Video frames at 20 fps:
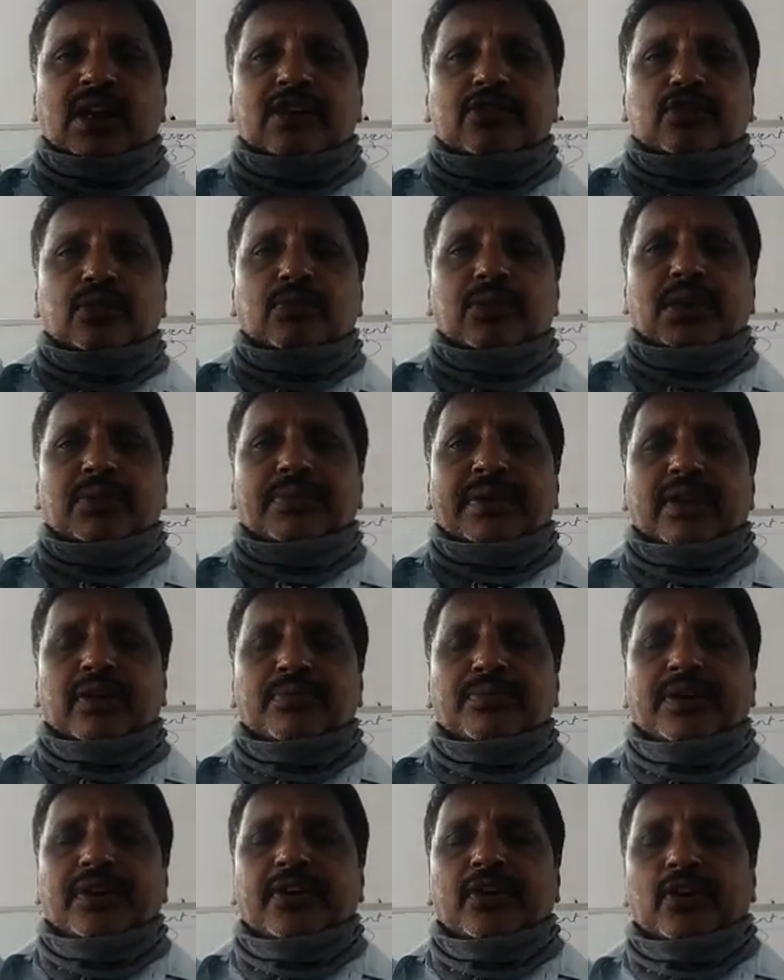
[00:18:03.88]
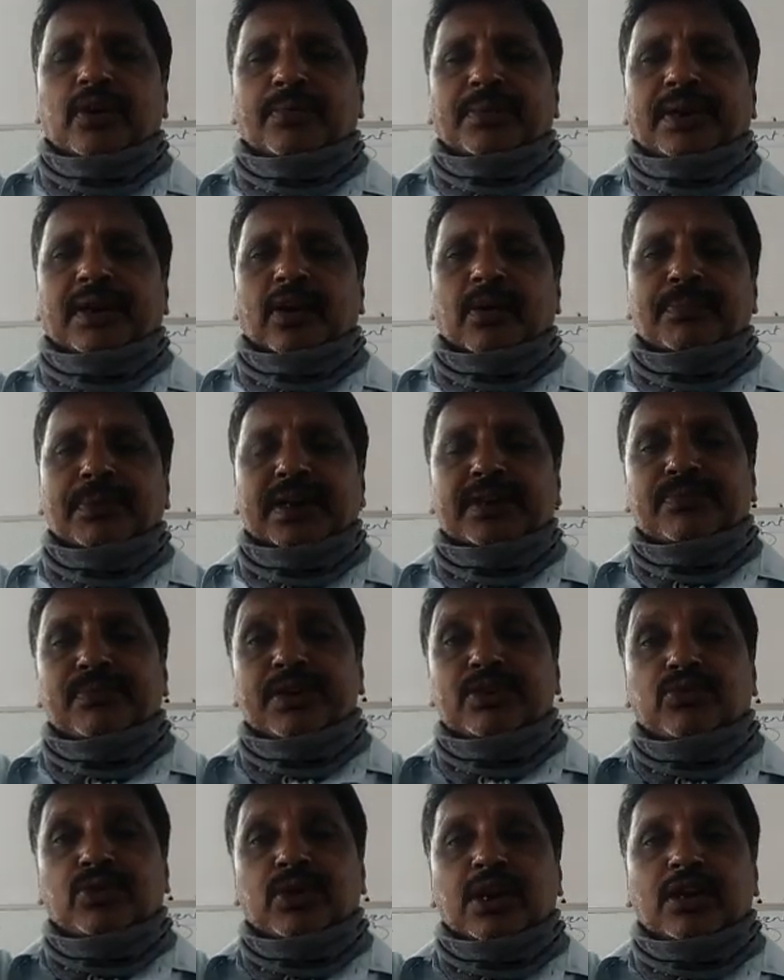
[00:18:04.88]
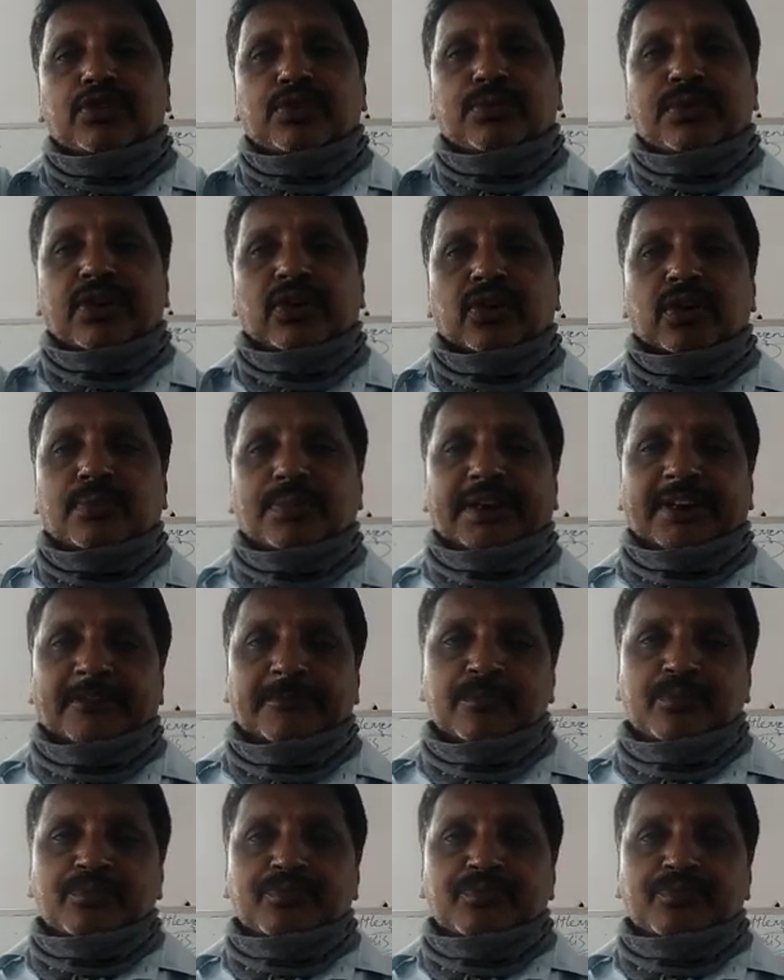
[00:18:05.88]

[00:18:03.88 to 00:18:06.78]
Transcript: will also be developing, apartments will also be developing.